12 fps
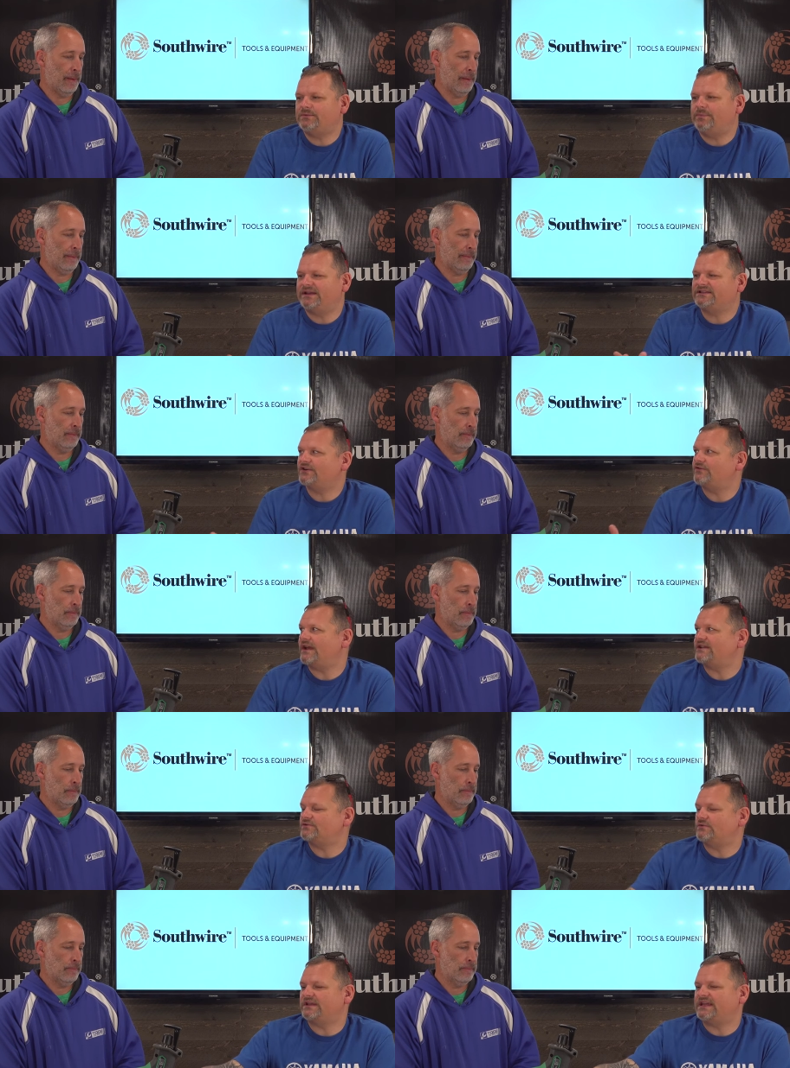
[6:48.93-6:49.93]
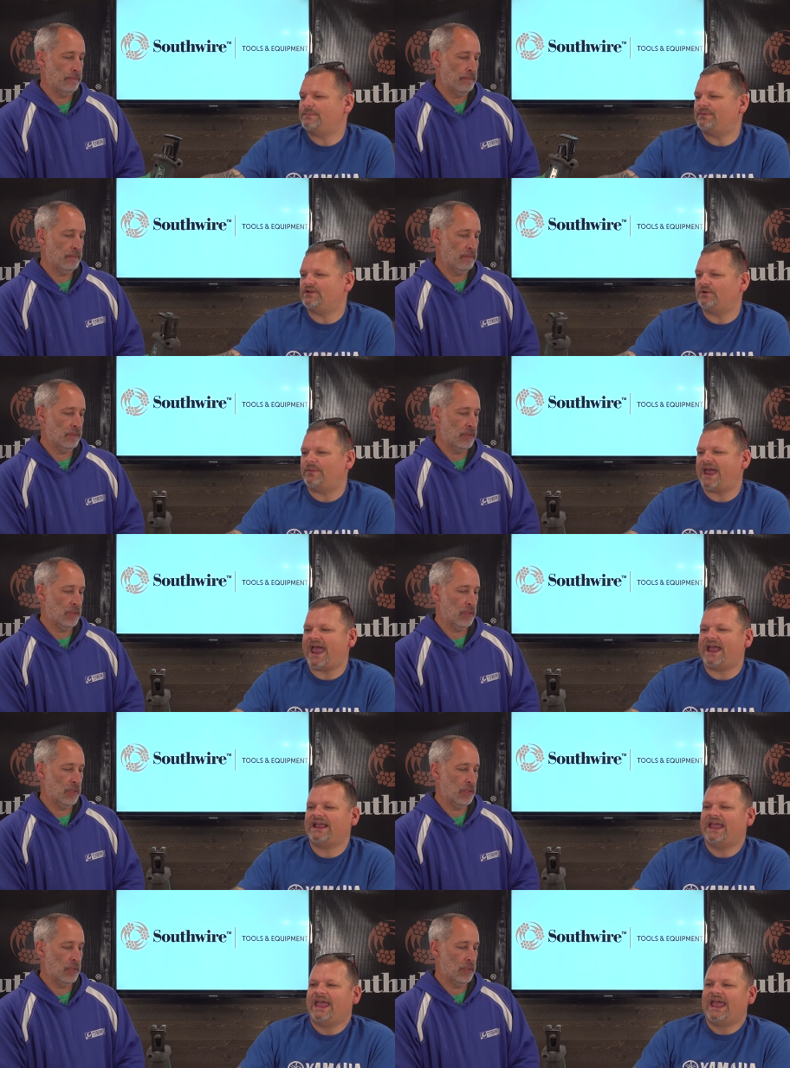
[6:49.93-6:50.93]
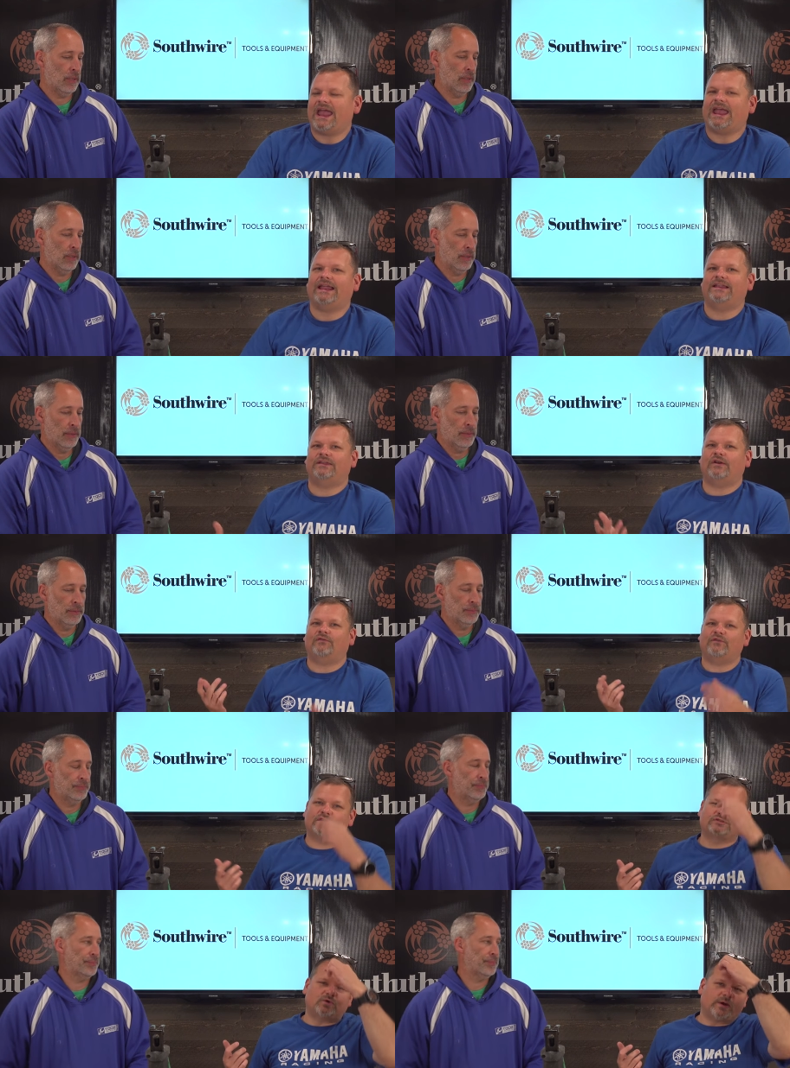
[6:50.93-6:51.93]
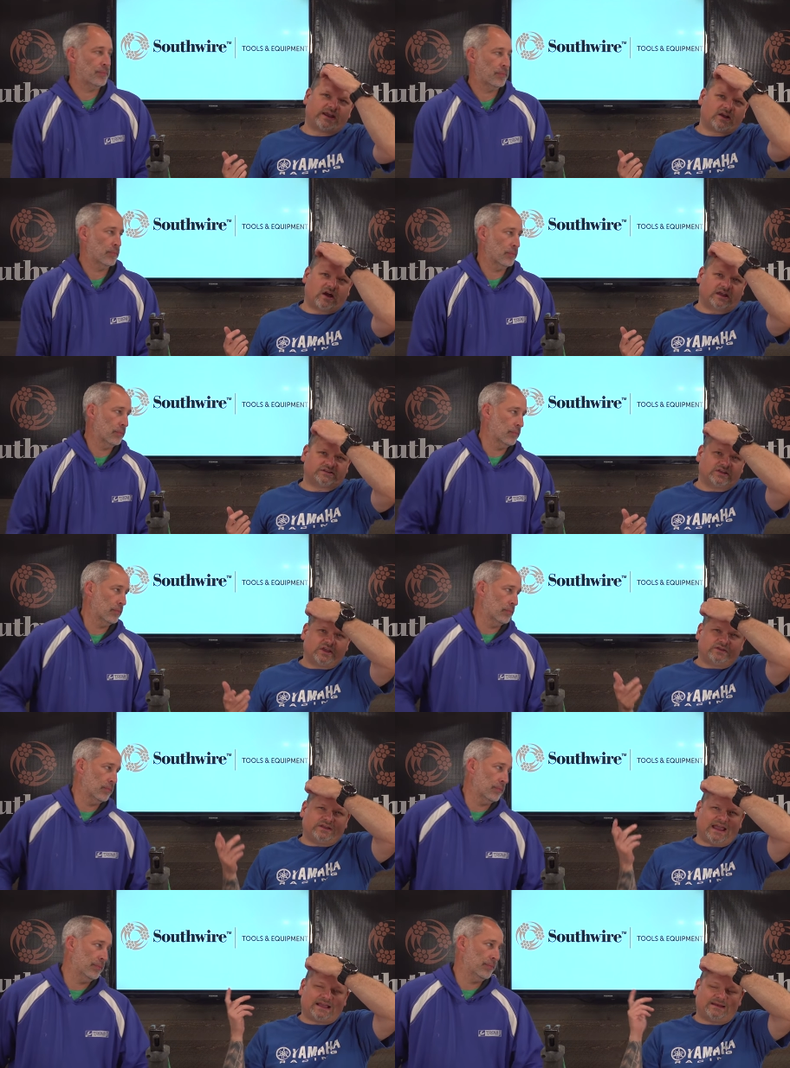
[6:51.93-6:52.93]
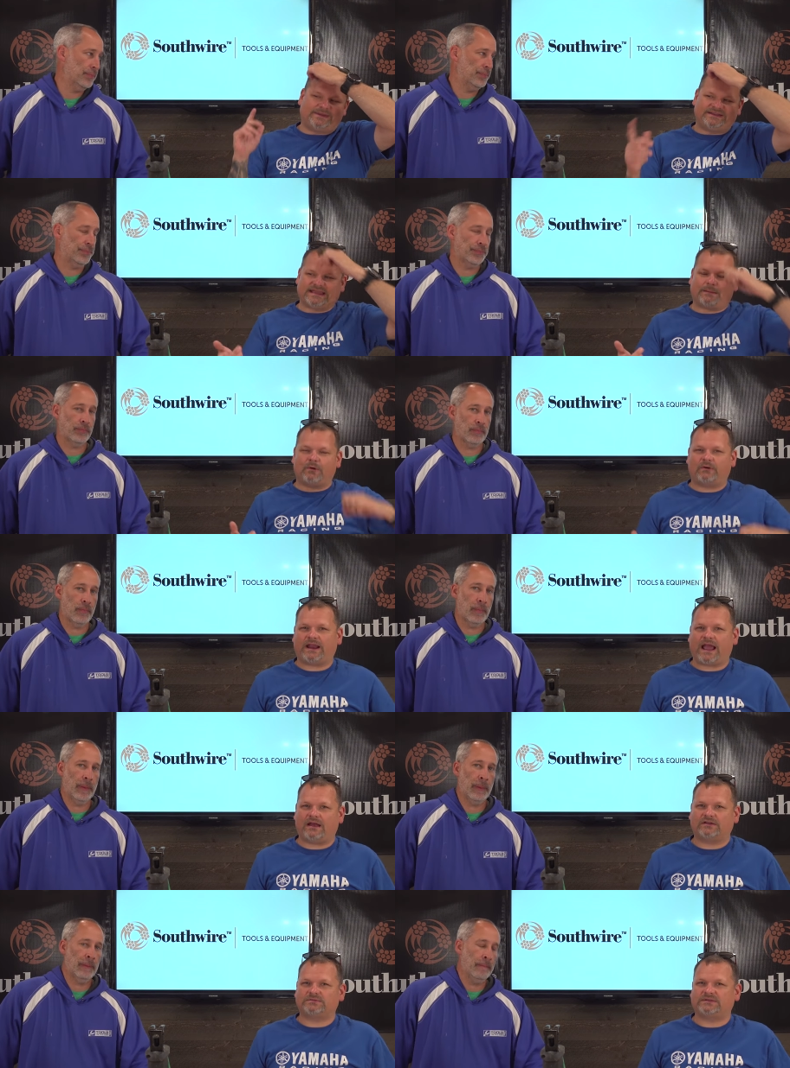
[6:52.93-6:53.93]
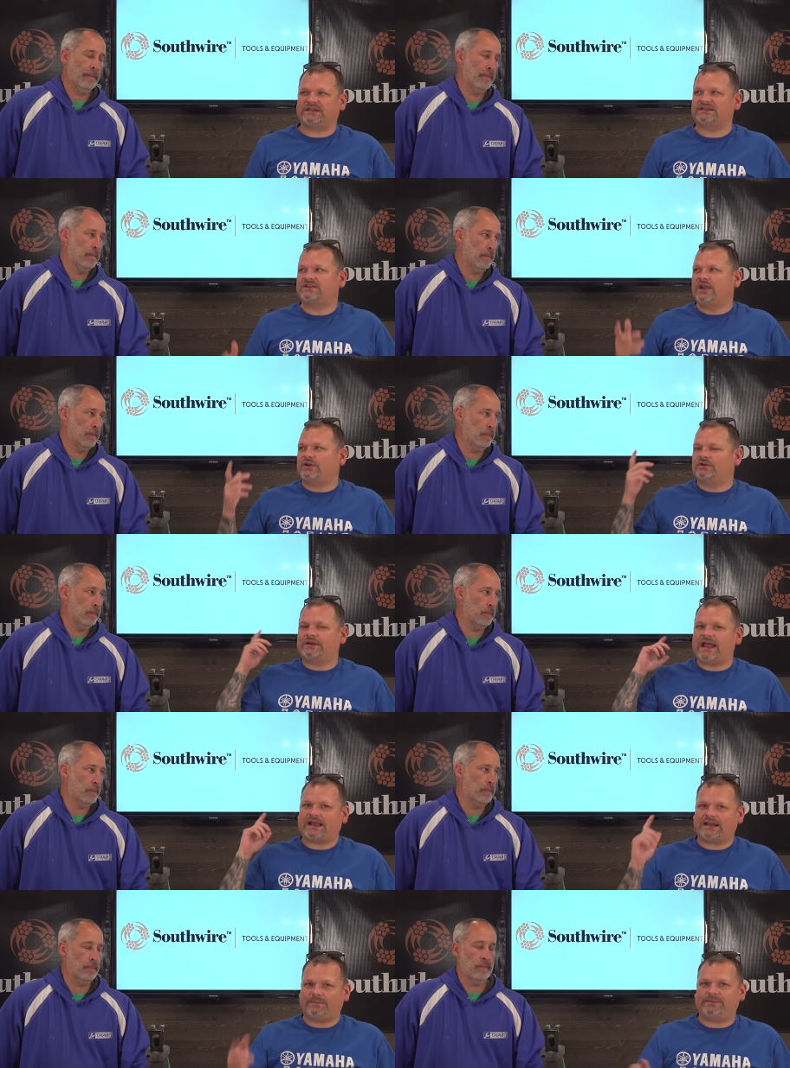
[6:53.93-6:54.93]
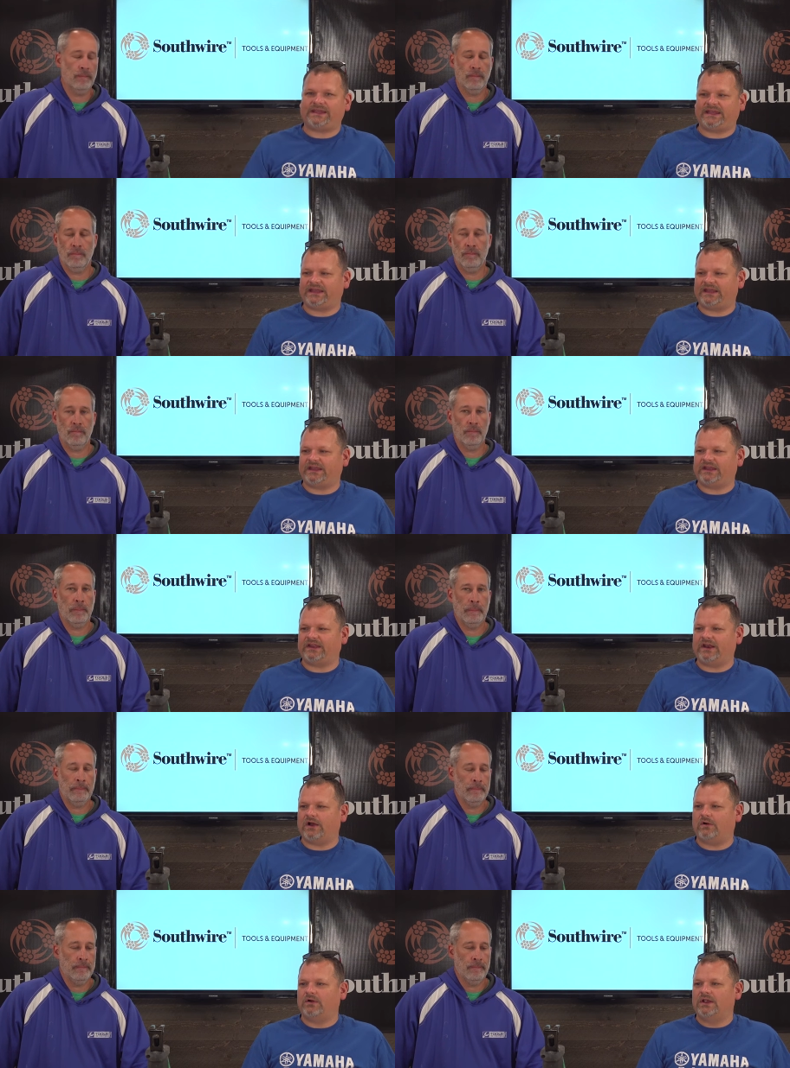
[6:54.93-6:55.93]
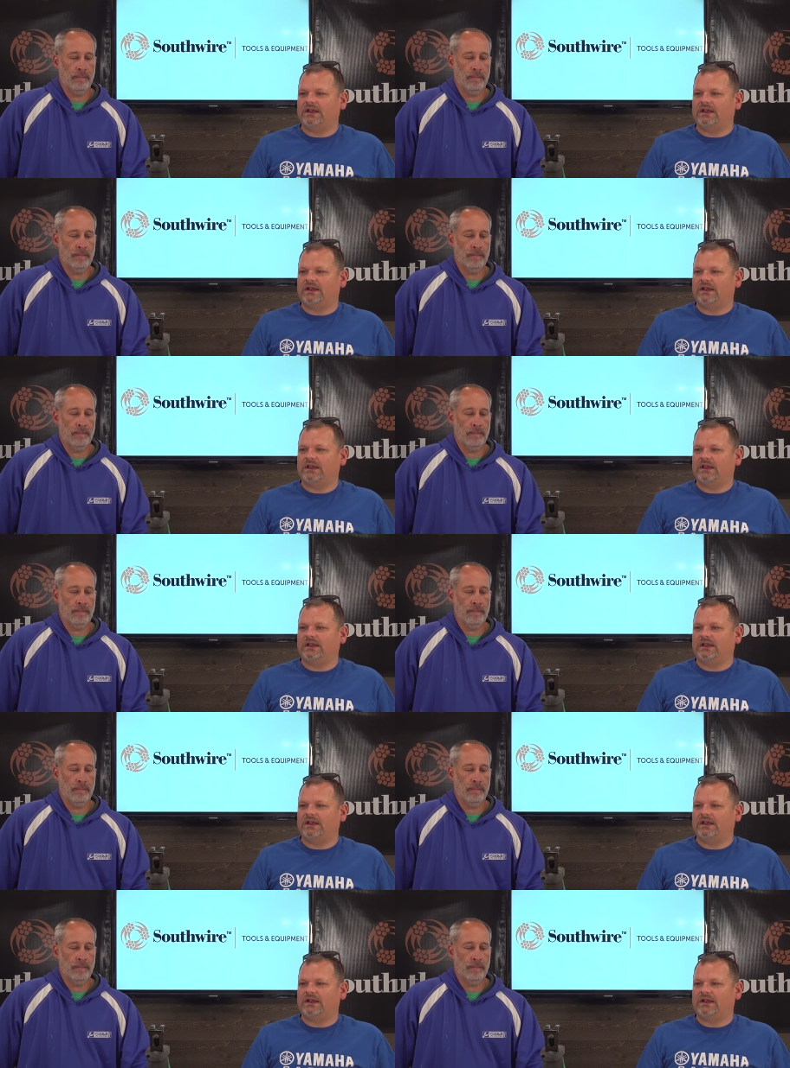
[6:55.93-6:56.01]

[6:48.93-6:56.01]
Speaker 1: Yeah. But it's a great tool to keep in your bag, and you know for those quick cuts, you're not going to be demoing a house with this. You're not going to be you know.